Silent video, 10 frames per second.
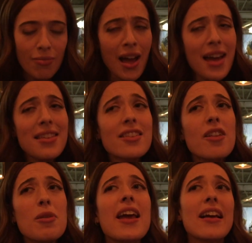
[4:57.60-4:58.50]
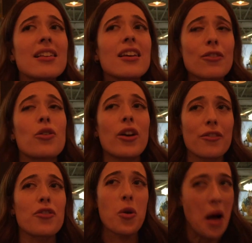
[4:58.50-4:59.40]
I think they've been angling for
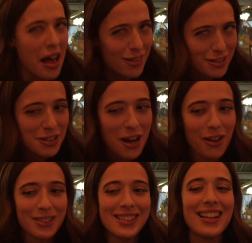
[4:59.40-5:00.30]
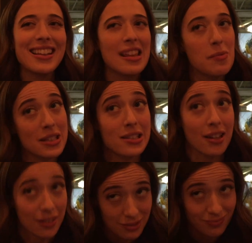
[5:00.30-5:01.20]
it for a while, yeah. So it's not like they've been
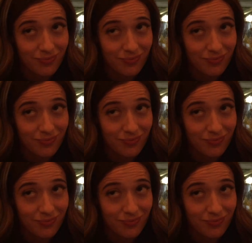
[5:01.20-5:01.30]
subtle.